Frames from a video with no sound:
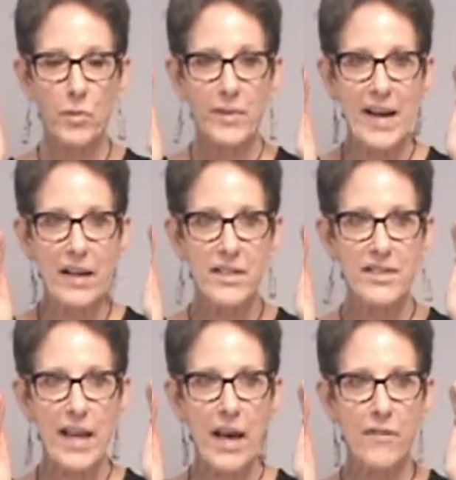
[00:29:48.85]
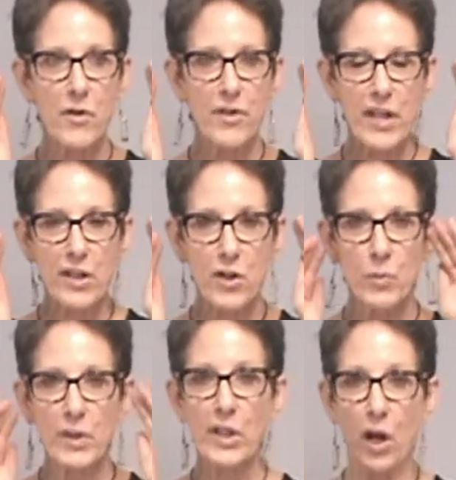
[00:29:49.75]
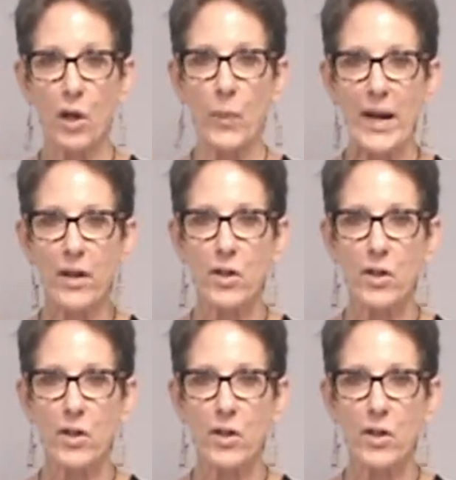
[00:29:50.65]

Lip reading: of virtual reality is to have you think you really are